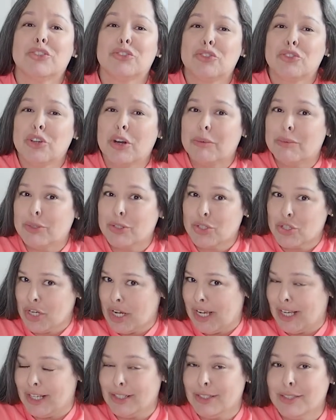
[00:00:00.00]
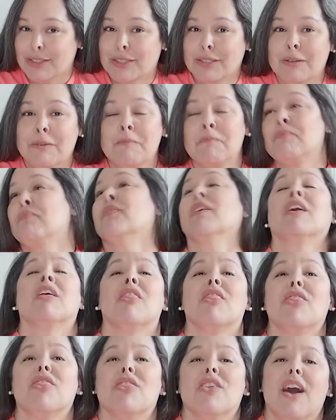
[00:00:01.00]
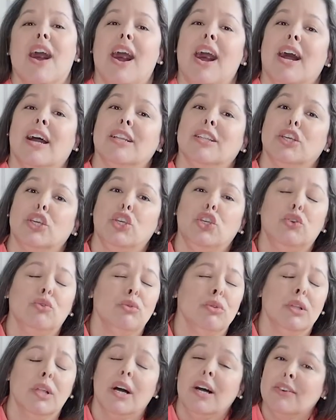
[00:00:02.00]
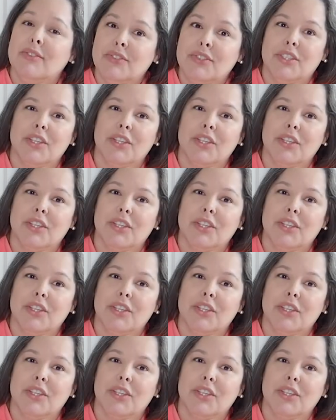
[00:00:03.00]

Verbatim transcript: troubled child that you love